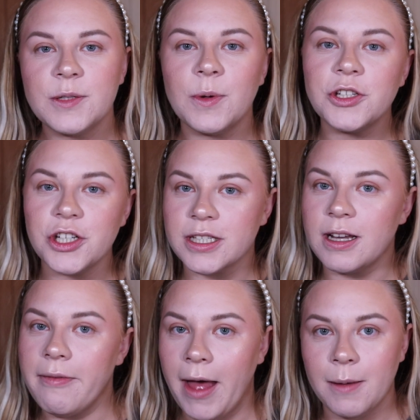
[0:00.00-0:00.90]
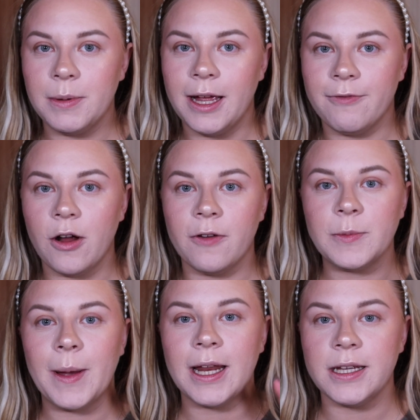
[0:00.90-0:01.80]
This one, just like the Happily Ever
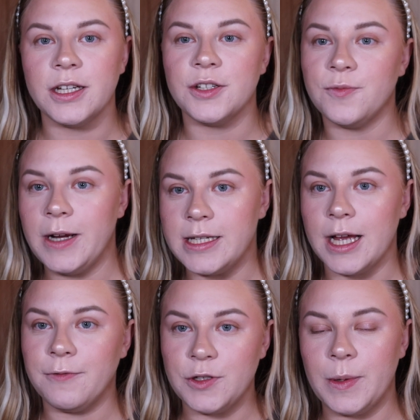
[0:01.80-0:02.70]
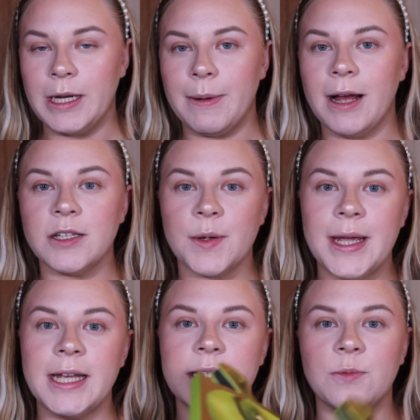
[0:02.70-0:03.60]
After palette, does retail for £20, so
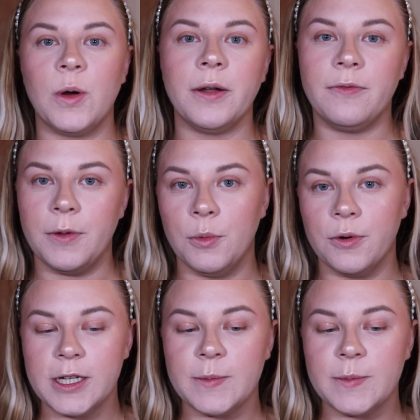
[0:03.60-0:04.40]
it is one of the more